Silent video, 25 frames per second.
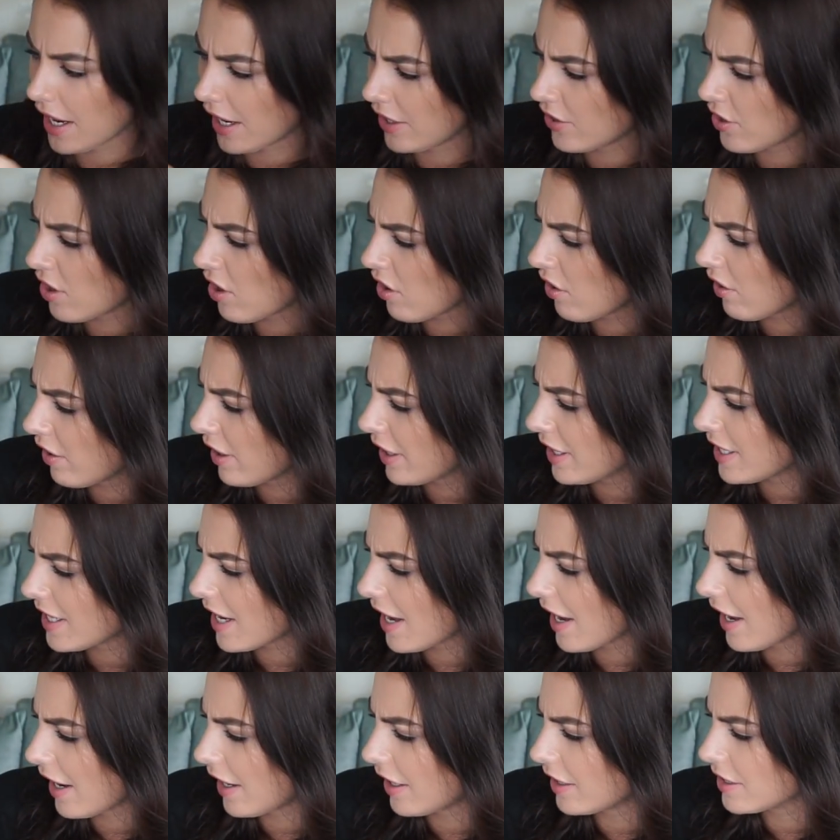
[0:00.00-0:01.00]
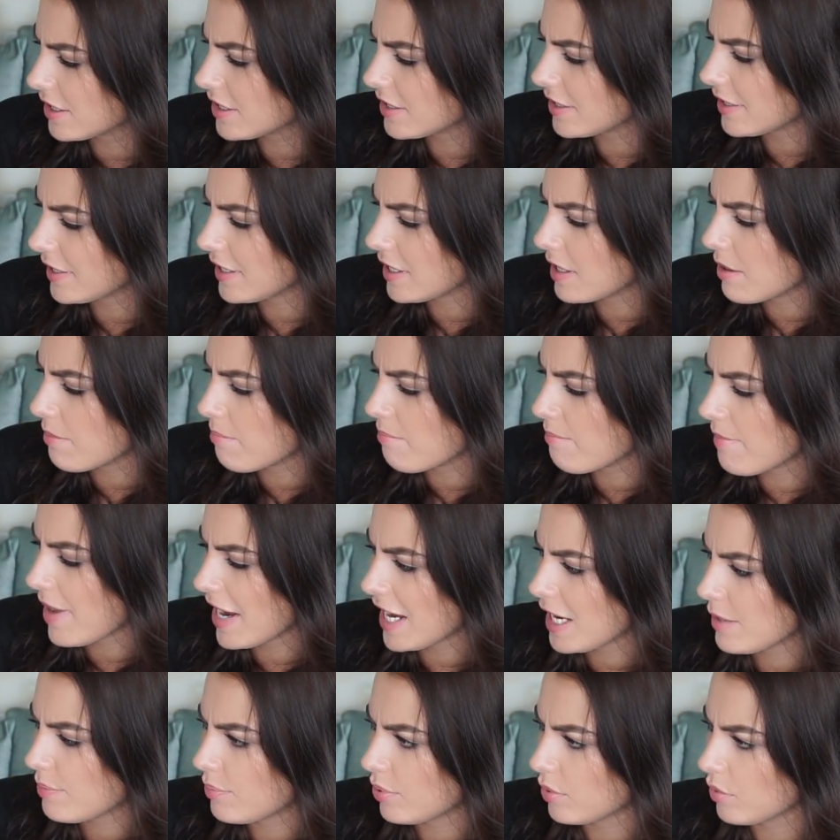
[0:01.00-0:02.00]
And I had the
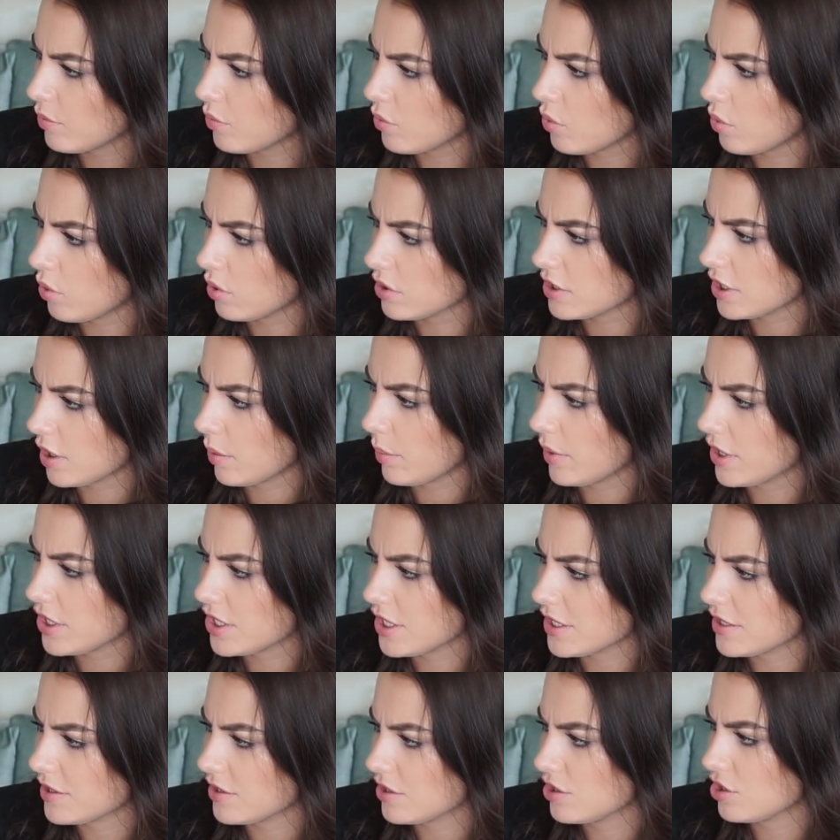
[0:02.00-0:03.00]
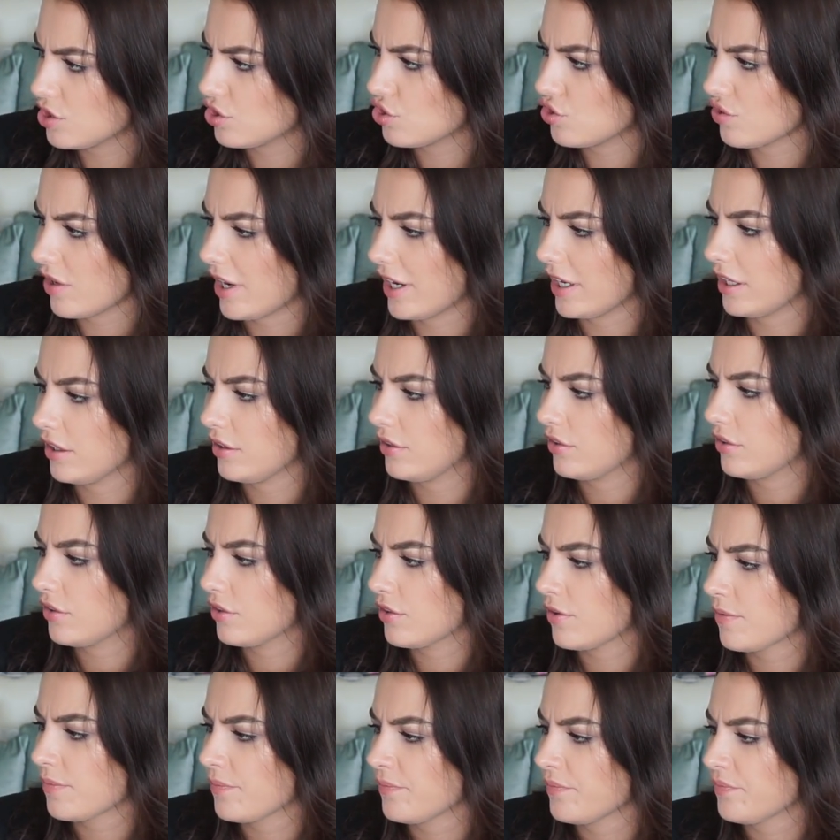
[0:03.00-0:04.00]
maple water, which is
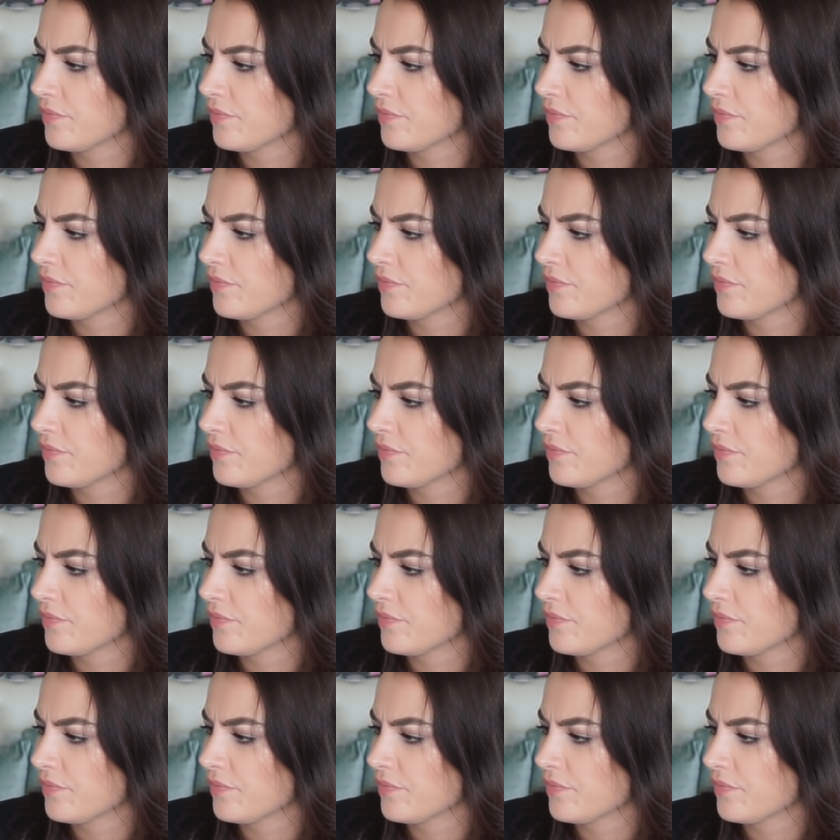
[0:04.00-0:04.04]
strength.